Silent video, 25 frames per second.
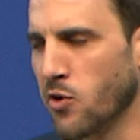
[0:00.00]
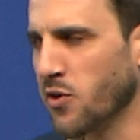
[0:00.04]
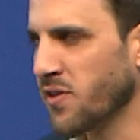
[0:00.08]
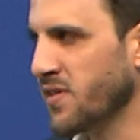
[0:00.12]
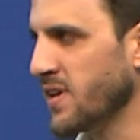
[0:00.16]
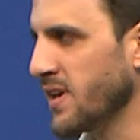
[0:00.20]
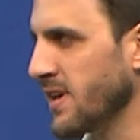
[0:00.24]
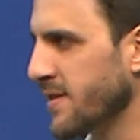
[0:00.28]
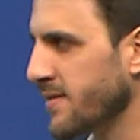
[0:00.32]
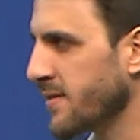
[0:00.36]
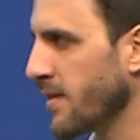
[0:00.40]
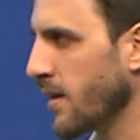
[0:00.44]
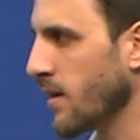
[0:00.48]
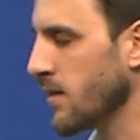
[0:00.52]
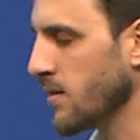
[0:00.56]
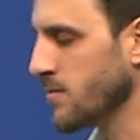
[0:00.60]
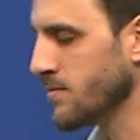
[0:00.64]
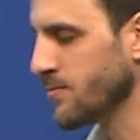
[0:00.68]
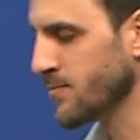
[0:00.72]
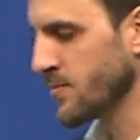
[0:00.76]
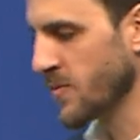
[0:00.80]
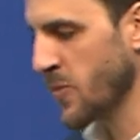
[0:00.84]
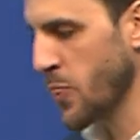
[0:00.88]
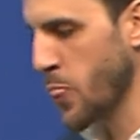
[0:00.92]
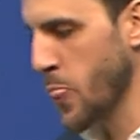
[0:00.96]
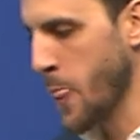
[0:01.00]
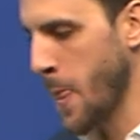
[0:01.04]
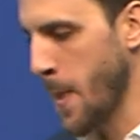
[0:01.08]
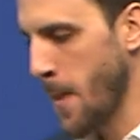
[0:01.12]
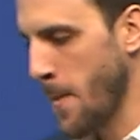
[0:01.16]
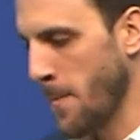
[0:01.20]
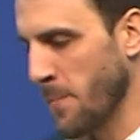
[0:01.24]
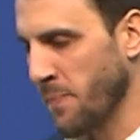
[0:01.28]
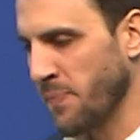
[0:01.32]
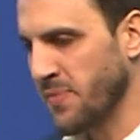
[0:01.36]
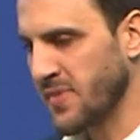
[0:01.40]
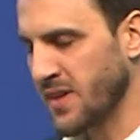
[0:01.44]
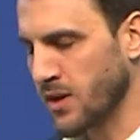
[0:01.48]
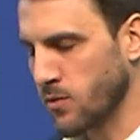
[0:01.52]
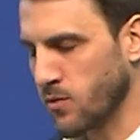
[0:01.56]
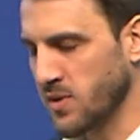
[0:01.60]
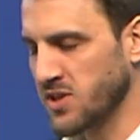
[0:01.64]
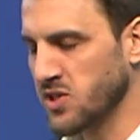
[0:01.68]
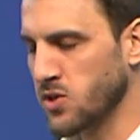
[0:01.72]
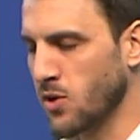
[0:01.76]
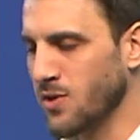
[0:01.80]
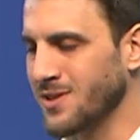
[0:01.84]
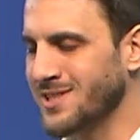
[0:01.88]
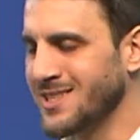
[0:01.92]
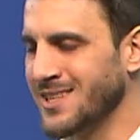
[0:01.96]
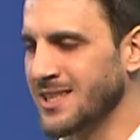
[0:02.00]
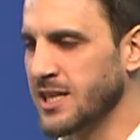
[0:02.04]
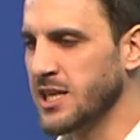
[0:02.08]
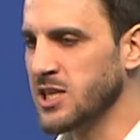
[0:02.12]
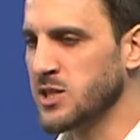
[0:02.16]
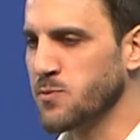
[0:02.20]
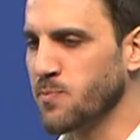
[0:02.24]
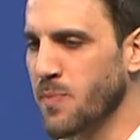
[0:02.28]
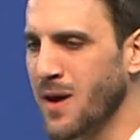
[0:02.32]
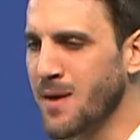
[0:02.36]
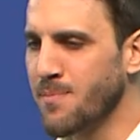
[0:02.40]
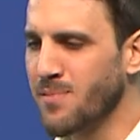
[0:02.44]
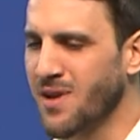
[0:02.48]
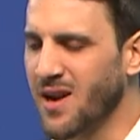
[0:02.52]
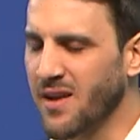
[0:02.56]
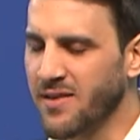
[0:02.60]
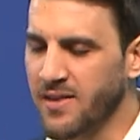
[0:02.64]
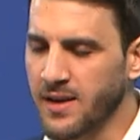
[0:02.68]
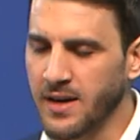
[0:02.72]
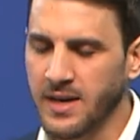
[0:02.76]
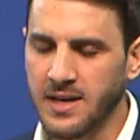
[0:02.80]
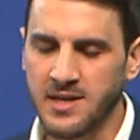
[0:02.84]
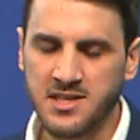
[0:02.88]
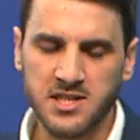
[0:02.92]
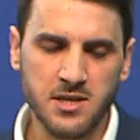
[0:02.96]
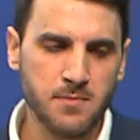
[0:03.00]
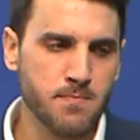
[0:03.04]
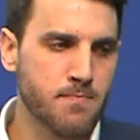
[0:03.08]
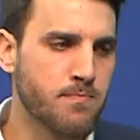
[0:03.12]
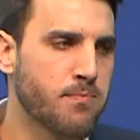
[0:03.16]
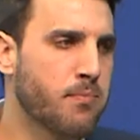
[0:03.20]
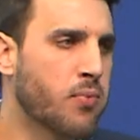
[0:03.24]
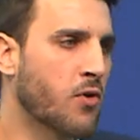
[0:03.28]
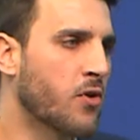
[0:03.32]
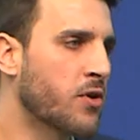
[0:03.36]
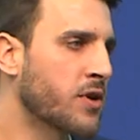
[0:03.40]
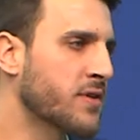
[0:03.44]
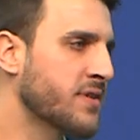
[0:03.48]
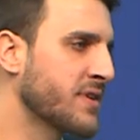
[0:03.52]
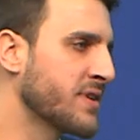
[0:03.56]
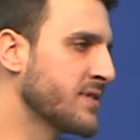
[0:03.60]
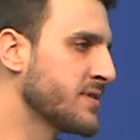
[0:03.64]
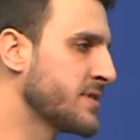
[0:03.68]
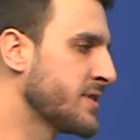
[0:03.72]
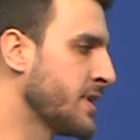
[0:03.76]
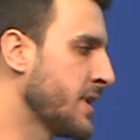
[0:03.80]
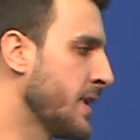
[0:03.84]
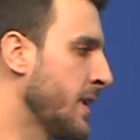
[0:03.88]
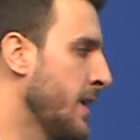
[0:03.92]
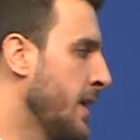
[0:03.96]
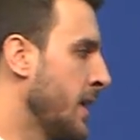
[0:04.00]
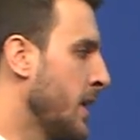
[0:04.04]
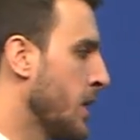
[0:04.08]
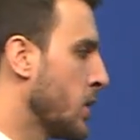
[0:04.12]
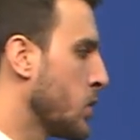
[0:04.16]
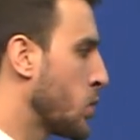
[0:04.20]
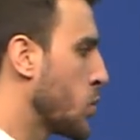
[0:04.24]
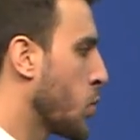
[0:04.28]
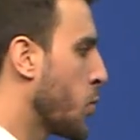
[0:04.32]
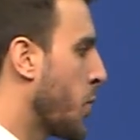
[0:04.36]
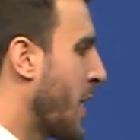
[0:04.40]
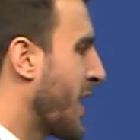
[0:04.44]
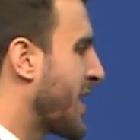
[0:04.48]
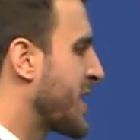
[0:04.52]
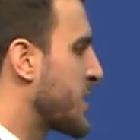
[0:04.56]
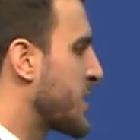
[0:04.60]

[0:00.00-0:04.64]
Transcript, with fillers: more detail the results in this paper, I think it's important to